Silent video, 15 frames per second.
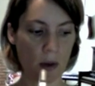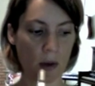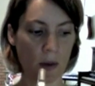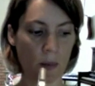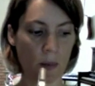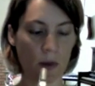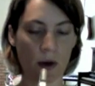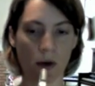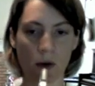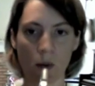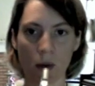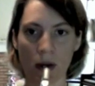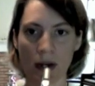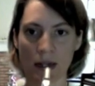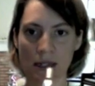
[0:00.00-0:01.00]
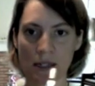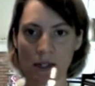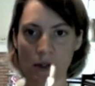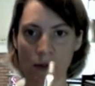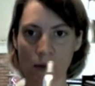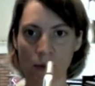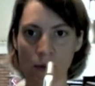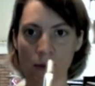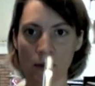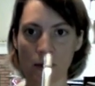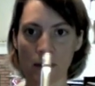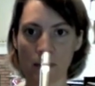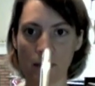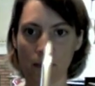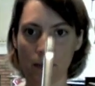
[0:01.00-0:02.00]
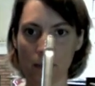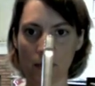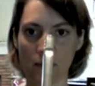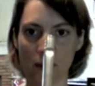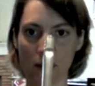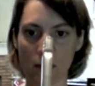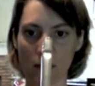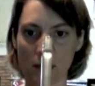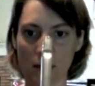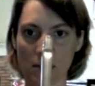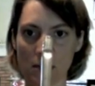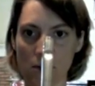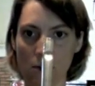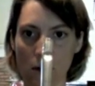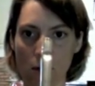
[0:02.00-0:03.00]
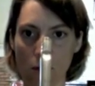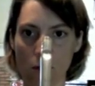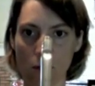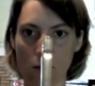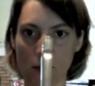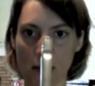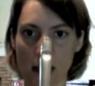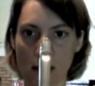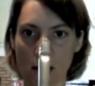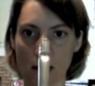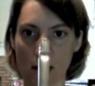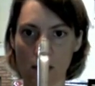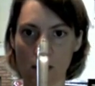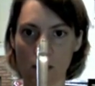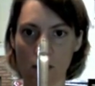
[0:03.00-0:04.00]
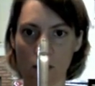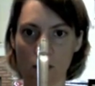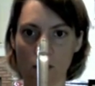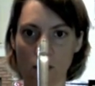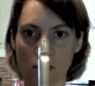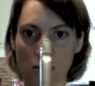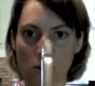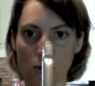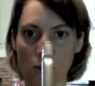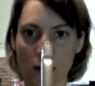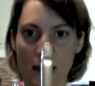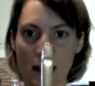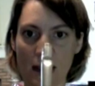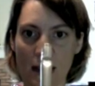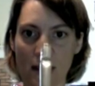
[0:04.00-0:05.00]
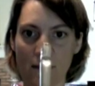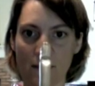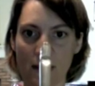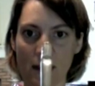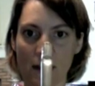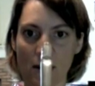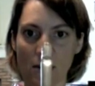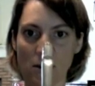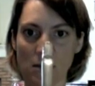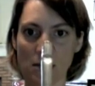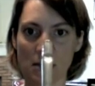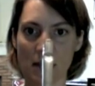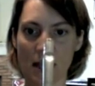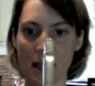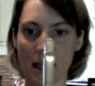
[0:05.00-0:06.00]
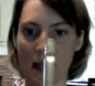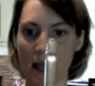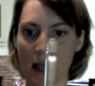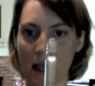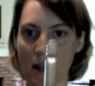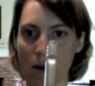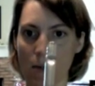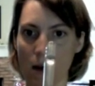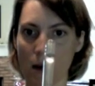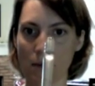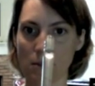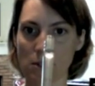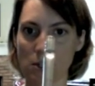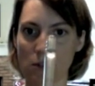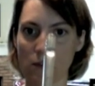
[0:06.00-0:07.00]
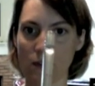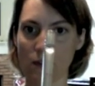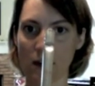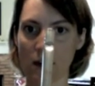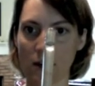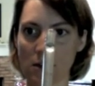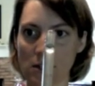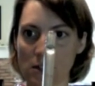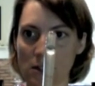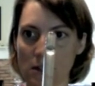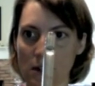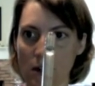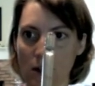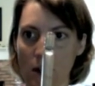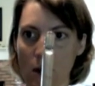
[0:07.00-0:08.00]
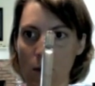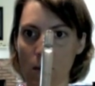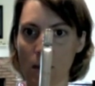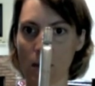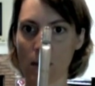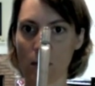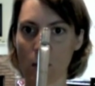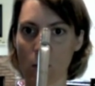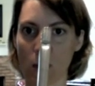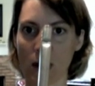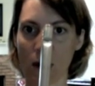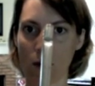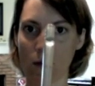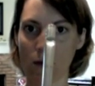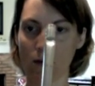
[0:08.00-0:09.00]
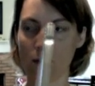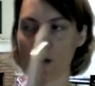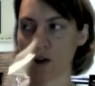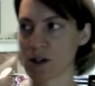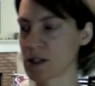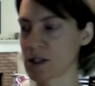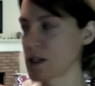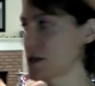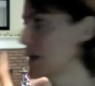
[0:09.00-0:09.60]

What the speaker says: We are going to finger this new note. You take your first 3 fingers and your bottom 2 fingers. There you go. Remember, we are reversed.